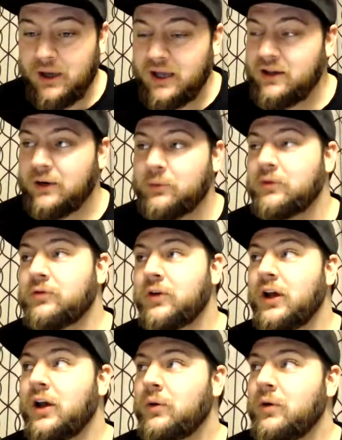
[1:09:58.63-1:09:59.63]
Like we've
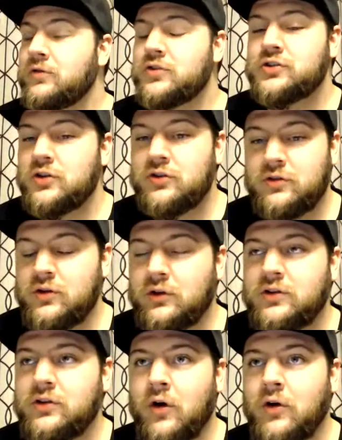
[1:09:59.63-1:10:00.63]
just got
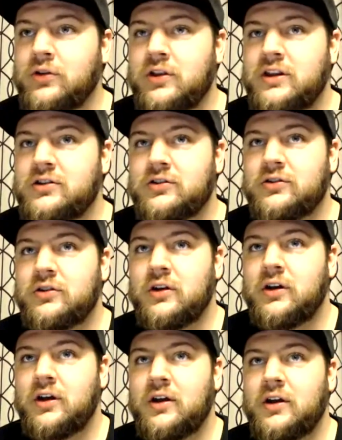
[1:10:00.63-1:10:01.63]
to talk to
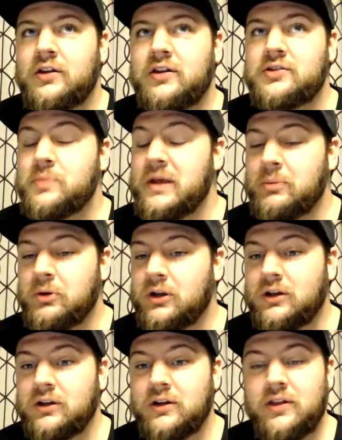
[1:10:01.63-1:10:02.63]
these
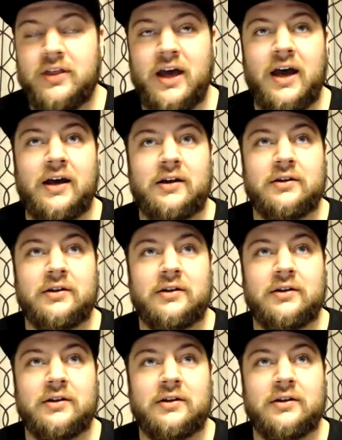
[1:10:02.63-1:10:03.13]
people that